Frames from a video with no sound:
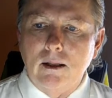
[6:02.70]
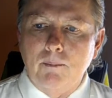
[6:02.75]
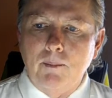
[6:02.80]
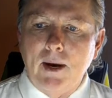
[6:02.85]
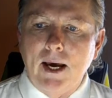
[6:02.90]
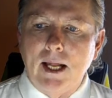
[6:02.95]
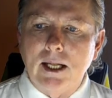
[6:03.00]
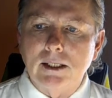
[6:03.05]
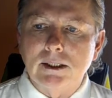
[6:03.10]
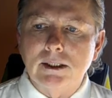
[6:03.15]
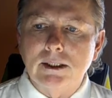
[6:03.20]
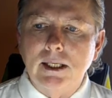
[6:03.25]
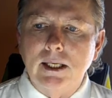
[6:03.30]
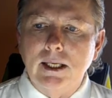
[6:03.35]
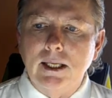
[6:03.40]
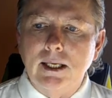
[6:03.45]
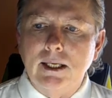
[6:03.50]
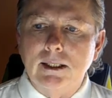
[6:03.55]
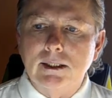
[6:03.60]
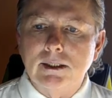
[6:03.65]
the
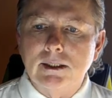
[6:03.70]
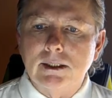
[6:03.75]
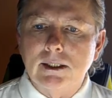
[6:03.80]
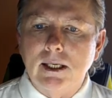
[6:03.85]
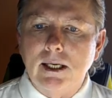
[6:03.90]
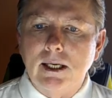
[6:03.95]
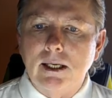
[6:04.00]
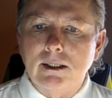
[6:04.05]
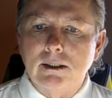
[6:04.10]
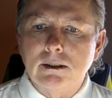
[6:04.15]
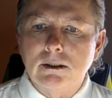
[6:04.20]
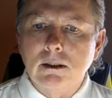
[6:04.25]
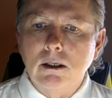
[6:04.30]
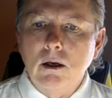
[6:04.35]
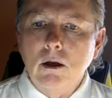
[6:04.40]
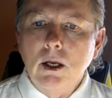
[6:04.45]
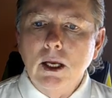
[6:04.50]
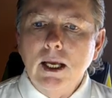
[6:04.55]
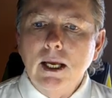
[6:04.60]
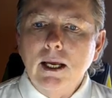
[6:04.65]
Palestinian says.
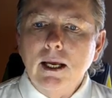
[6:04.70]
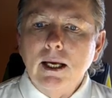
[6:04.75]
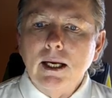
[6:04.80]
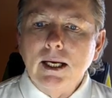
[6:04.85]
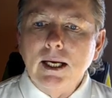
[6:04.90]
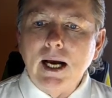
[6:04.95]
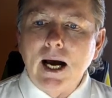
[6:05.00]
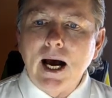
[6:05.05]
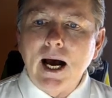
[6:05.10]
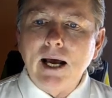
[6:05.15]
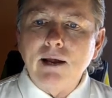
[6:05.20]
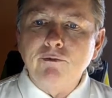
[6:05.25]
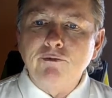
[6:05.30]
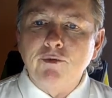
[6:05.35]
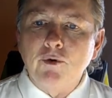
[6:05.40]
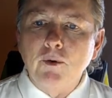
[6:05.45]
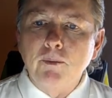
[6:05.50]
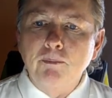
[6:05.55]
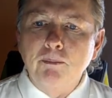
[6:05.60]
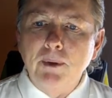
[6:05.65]
God
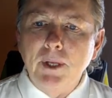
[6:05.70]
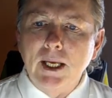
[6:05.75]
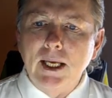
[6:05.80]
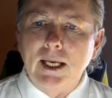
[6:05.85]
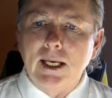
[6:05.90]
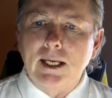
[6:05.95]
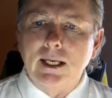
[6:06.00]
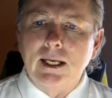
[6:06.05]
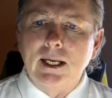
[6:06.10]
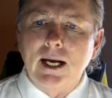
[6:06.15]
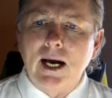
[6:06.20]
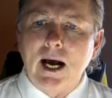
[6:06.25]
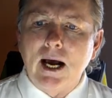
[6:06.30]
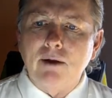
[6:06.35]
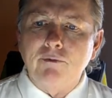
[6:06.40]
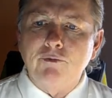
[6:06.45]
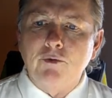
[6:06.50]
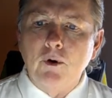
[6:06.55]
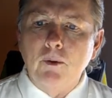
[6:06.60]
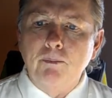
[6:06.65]
forbid, God
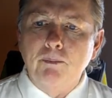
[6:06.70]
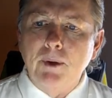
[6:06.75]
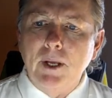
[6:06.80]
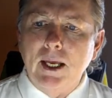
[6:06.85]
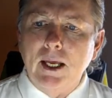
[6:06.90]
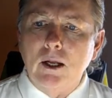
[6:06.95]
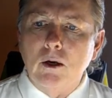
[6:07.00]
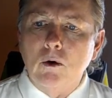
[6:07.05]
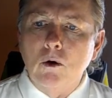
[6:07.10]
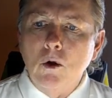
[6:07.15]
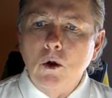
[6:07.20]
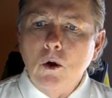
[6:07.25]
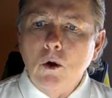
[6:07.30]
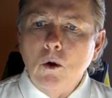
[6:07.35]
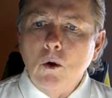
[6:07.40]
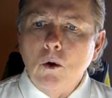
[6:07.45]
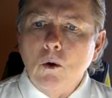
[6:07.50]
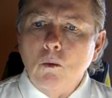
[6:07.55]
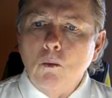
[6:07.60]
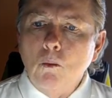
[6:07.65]
forbid,
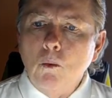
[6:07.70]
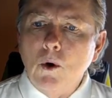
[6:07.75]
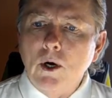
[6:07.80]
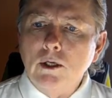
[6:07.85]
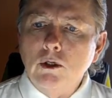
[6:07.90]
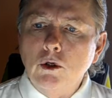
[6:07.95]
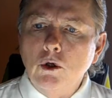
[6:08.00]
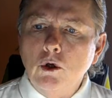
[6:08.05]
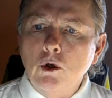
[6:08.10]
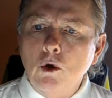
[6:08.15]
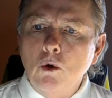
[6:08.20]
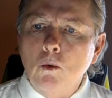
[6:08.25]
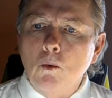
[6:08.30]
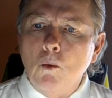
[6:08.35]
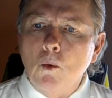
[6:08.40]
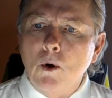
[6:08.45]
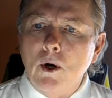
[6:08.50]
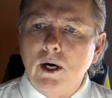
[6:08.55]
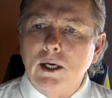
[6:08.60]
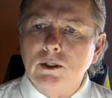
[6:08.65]
what do you
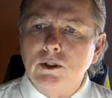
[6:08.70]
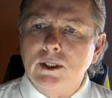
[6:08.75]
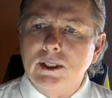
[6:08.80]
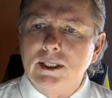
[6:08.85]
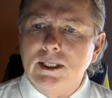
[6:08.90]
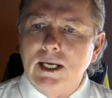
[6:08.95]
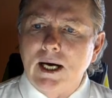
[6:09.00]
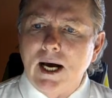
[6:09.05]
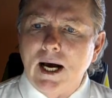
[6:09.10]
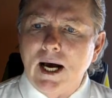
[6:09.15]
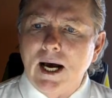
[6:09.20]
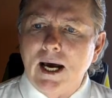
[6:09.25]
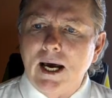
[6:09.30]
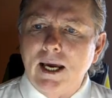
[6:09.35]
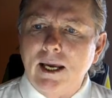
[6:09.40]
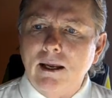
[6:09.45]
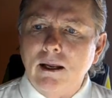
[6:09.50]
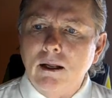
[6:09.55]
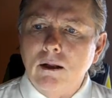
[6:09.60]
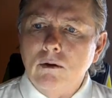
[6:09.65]
want, to
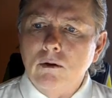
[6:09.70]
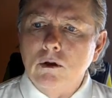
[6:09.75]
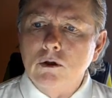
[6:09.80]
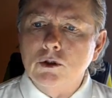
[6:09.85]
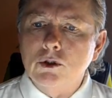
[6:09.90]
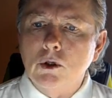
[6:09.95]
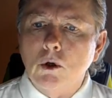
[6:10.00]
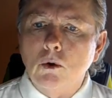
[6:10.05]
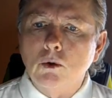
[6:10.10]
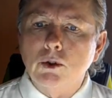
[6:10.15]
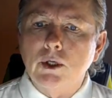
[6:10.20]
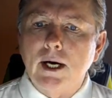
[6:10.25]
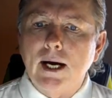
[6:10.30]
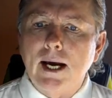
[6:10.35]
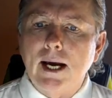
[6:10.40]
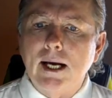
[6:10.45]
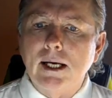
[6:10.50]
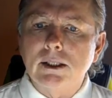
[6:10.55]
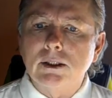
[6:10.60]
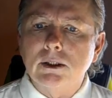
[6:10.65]
die? The soldier
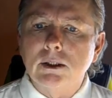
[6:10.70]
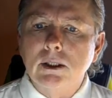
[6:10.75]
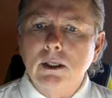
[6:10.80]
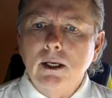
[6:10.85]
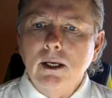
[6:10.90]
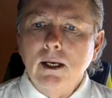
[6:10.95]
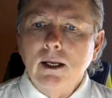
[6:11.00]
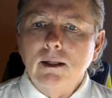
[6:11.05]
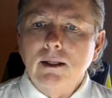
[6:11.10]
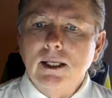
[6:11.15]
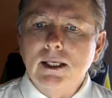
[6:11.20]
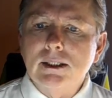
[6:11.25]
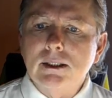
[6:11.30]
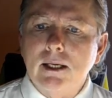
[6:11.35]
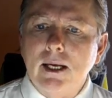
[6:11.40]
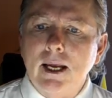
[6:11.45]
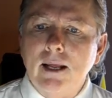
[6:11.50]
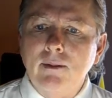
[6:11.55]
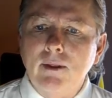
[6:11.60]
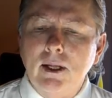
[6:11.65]
asks. This,
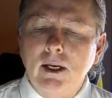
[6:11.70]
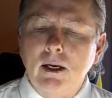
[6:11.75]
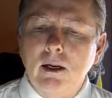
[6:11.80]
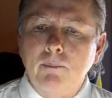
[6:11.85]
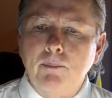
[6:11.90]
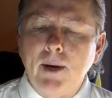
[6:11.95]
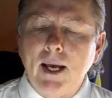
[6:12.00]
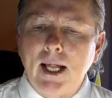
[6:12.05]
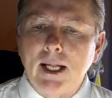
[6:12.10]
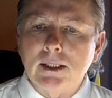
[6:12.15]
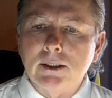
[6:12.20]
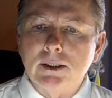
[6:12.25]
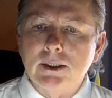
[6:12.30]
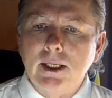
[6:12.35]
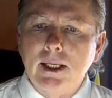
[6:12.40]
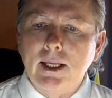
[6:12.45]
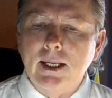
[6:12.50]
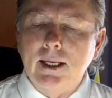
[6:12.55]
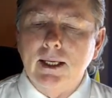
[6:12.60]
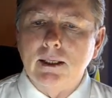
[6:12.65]
and then the
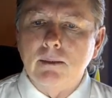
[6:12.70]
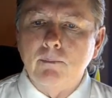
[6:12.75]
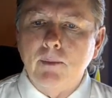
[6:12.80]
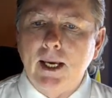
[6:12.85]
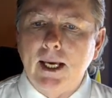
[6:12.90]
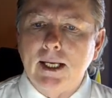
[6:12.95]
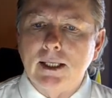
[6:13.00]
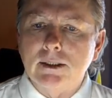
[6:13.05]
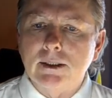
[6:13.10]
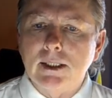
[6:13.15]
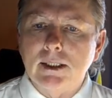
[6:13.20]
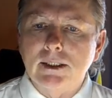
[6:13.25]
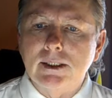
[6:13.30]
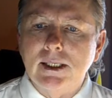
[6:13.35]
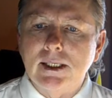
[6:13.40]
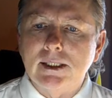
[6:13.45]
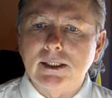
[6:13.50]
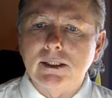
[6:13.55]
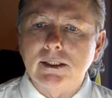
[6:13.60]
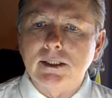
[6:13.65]
Palestinian man says,
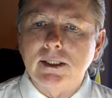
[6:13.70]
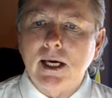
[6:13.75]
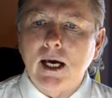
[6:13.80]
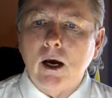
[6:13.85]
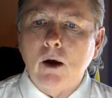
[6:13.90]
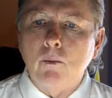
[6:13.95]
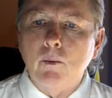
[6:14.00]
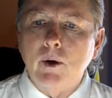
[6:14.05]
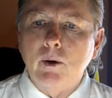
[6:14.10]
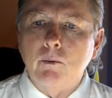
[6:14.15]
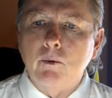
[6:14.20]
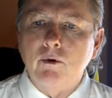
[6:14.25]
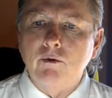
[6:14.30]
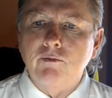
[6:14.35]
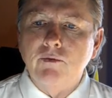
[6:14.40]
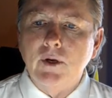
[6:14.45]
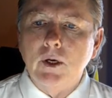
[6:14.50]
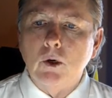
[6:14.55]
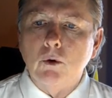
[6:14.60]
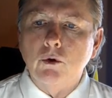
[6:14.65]
this is how we
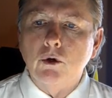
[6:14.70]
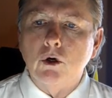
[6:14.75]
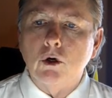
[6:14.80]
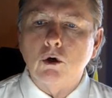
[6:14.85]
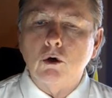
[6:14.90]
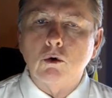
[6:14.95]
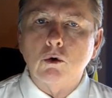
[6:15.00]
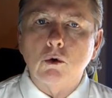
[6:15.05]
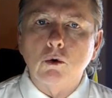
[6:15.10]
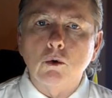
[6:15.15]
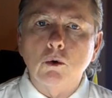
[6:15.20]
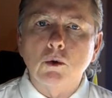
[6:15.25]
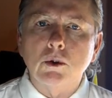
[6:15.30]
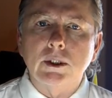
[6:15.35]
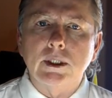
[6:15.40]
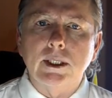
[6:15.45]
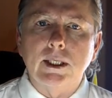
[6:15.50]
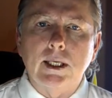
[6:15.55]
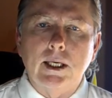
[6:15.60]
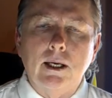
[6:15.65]
reveal your
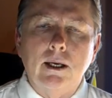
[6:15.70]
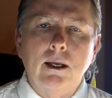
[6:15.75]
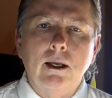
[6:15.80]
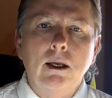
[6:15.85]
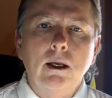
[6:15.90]
cruelty.